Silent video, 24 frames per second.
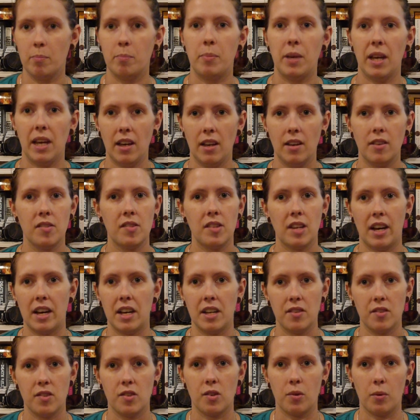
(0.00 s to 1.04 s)
big
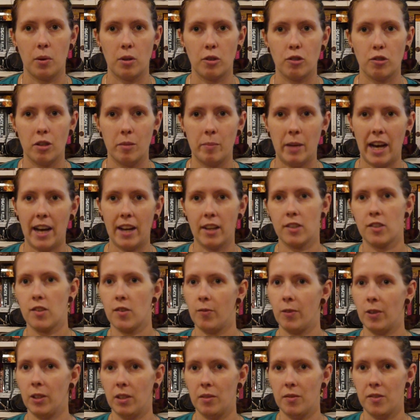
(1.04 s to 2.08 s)
size grocery bags
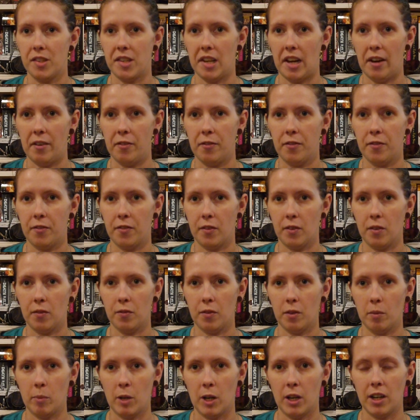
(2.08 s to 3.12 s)
full of stuff
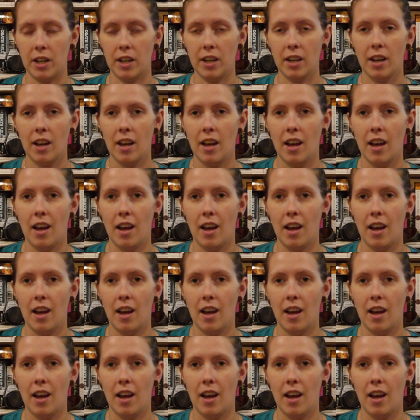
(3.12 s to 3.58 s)
from her,